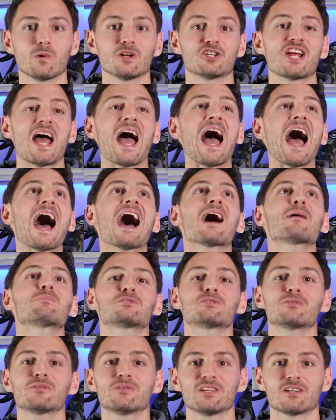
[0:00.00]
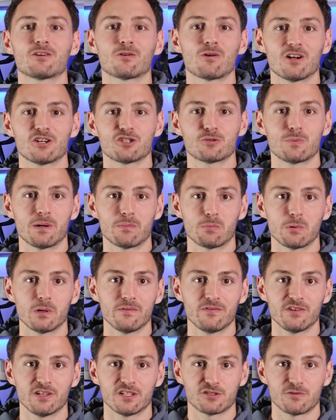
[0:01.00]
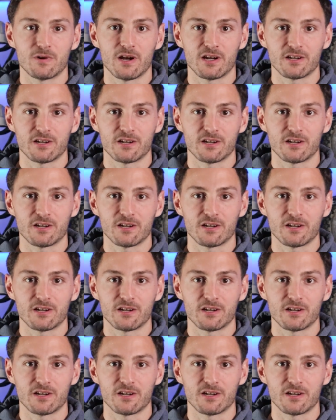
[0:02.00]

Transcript: which absolutely crushed my previous